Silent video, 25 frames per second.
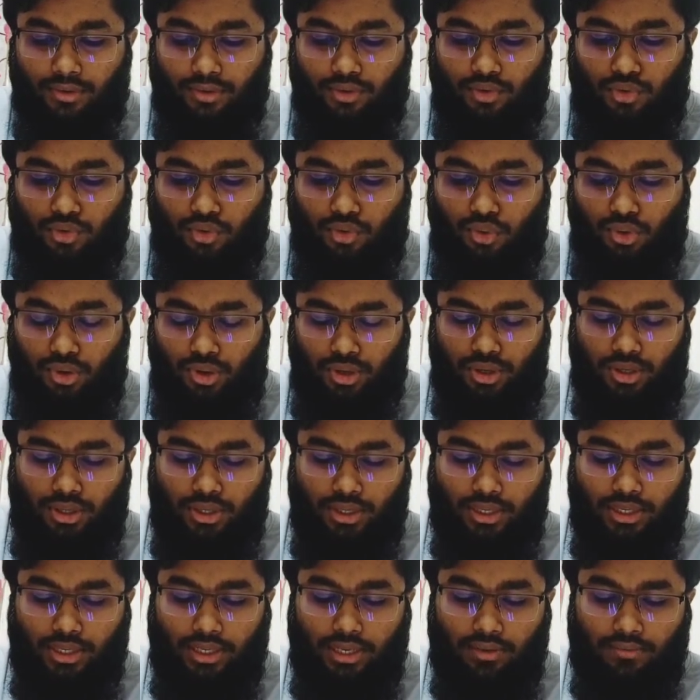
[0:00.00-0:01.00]
to
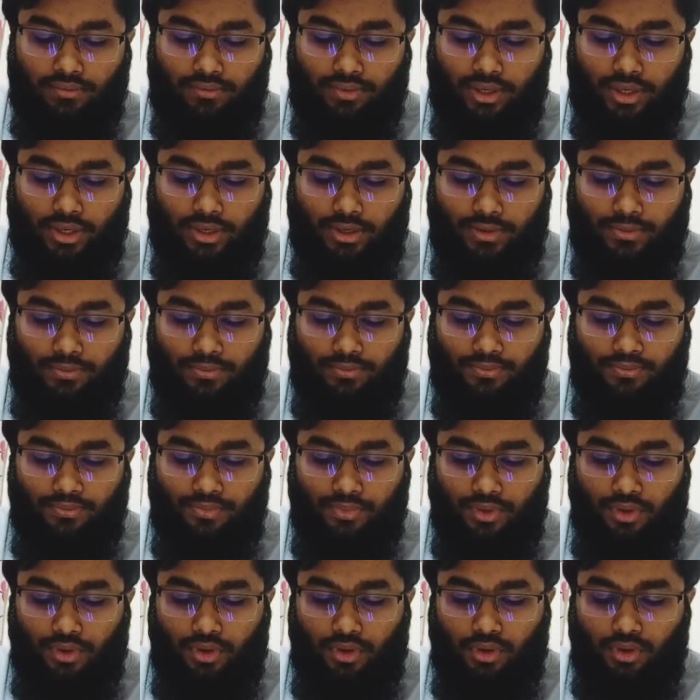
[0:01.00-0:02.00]
left heart.
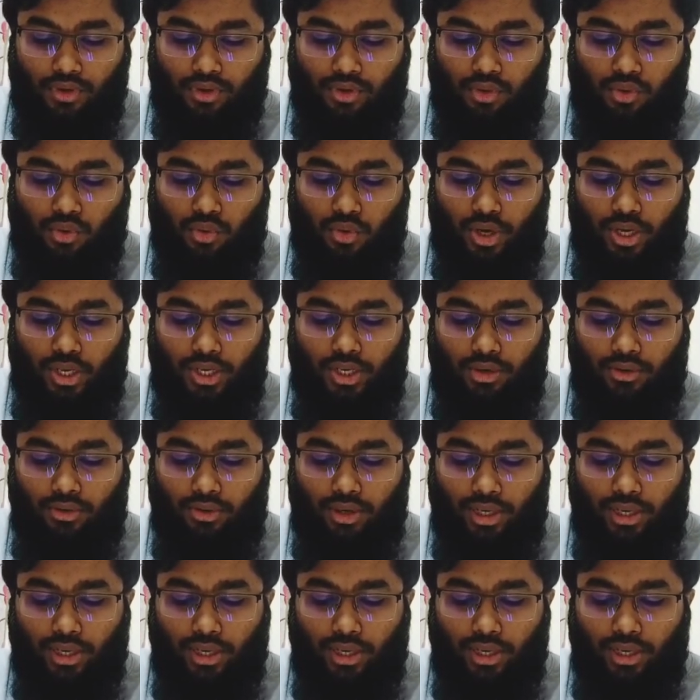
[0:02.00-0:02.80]
So when your